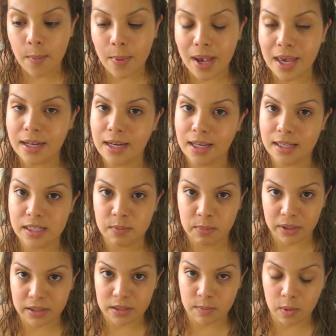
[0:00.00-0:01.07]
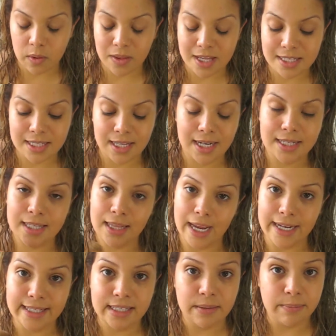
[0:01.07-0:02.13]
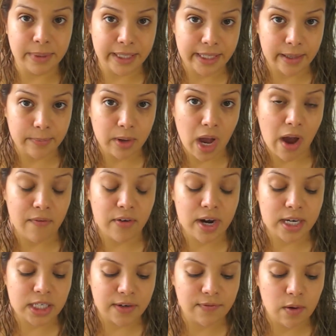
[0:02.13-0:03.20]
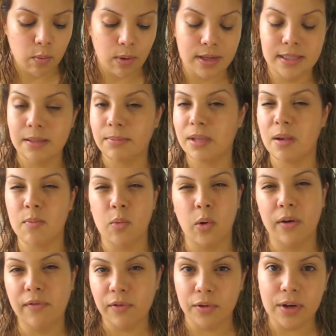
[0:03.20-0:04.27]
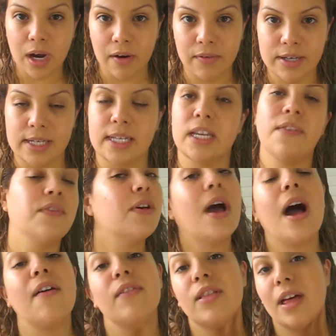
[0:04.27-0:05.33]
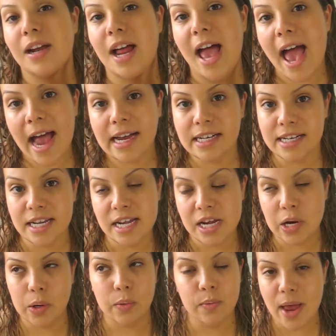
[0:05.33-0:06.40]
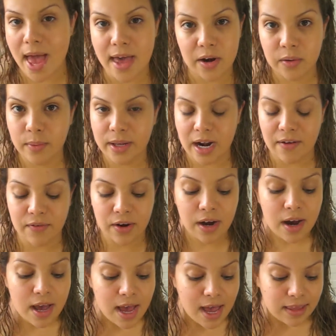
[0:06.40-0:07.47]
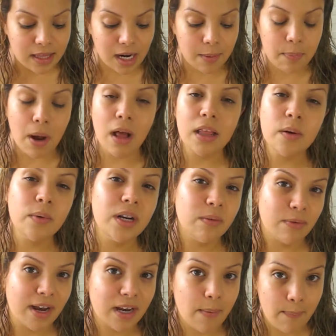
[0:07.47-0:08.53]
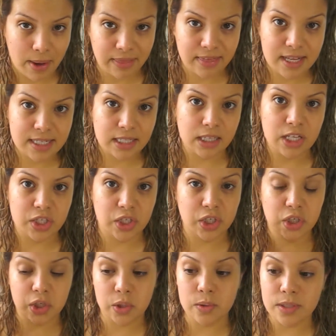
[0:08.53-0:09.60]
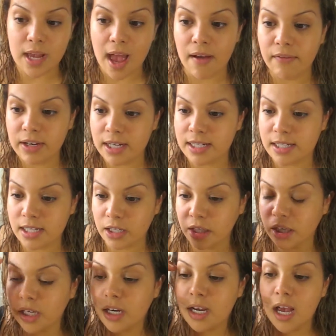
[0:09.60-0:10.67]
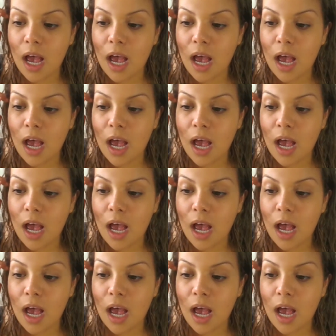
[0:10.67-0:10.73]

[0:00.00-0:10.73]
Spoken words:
It is buildable. They said it's light to medium coverage. If you want something more full coverage, like if you have a lot of acne or red or whatever, then I probably wouldn't recommend this unless you're going to use a heavy concealer.